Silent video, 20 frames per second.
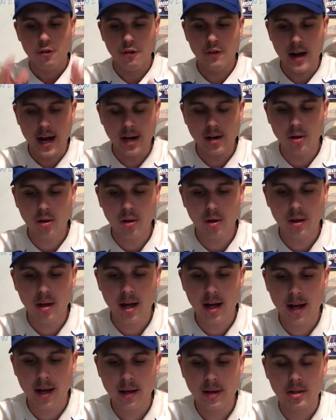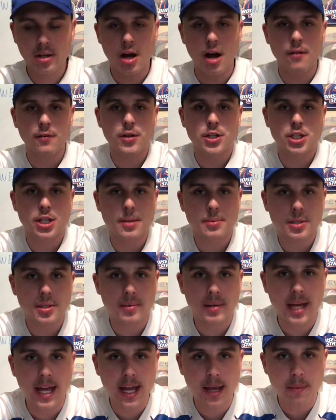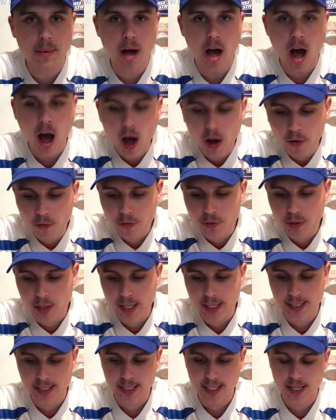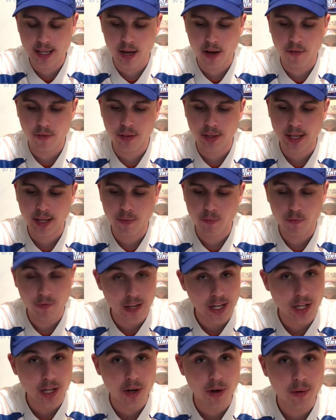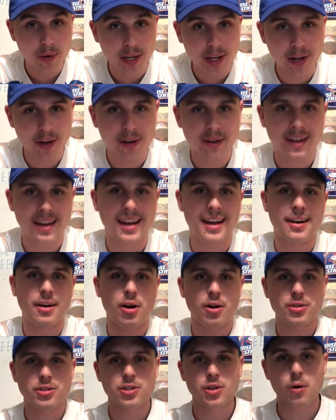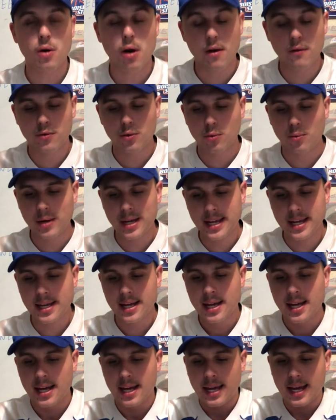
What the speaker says: conference championship game of the video here, and also of the week.